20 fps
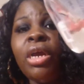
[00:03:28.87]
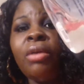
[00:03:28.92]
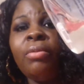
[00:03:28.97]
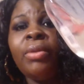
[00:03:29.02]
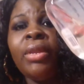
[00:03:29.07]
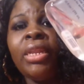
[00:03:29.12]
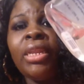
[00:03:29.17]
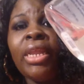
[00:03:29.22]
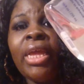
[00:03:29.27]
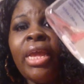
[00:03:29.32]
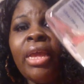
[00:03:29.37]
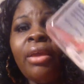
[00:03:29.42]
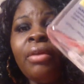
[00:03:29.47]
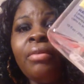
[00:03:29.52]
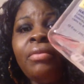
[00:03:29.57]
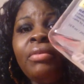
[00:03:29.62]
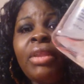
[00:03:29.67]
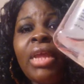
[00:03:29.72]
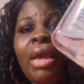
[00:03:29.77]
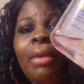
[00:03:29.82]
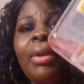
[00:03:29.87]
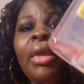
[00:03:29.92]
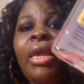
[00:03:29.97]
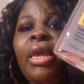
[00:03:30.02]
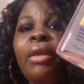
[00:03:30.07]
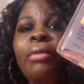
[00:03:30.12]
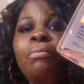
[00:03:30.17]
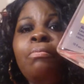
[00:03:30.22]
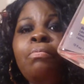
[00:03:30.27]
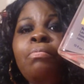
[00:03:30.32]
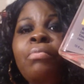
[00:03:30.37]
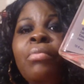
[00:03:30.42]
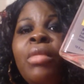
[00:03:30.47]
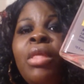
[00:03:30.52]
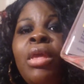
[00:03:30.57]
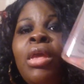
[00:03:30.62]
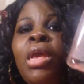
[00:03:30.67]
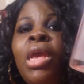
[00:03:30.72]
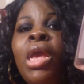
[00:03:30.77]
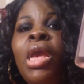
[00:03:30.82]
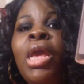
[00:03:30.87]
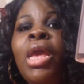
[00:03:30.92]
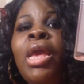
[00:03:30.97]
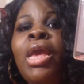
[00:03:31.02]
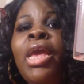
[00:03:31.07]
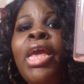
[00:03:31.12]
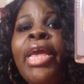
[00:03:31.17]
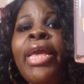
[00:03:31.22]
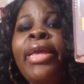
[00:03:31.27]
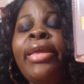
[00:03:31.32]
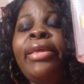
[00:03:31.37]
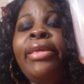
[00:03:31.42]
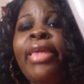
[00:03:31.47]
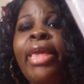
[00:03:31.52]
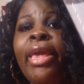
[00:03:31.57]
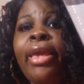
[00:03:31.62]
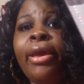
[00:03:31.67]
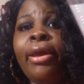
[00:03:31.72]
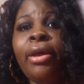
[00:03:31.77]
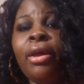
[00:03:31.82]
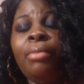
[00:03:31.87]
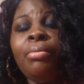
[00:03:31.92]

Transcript: of it left. Yeah,